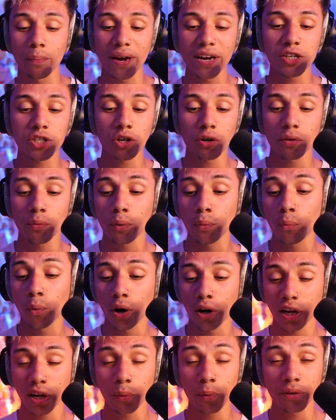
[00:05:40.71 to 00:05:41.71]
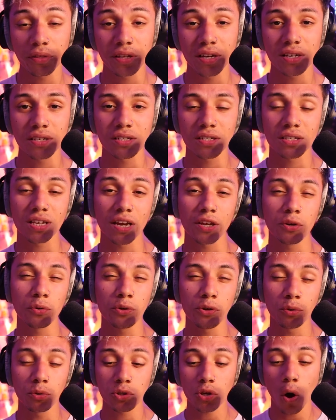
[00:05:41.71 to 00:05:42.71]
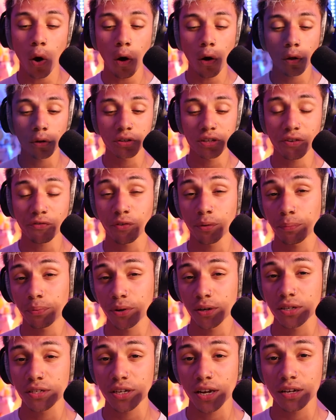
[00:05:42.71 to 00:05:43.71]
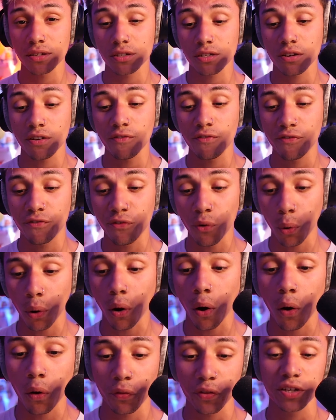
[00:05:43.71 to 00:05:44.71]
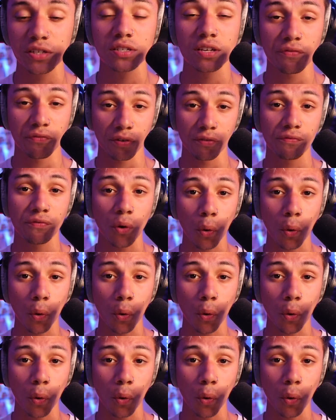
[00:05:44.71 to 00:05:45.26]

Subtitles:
make sure that when working with these is that you use all different presets for all these different